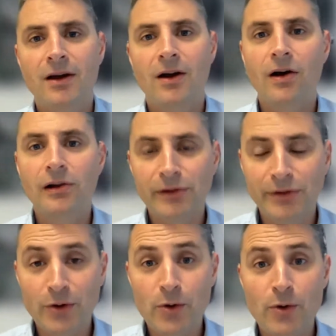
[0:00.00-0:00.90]

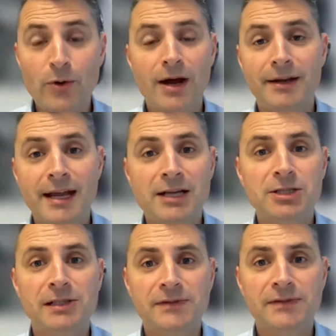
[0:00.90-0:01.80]
although
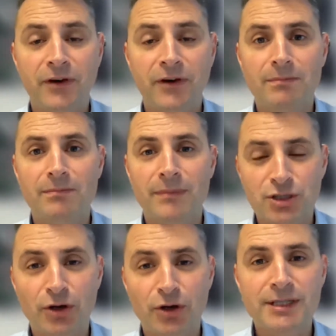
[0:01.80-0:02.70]
nationals from
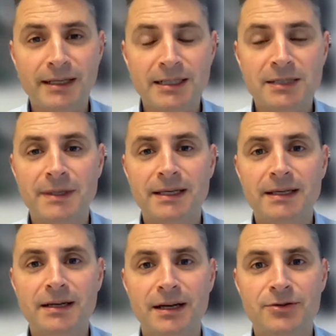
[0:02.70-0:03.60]
majority English speaking
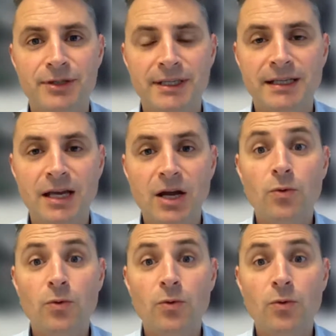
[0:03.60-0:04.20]
countries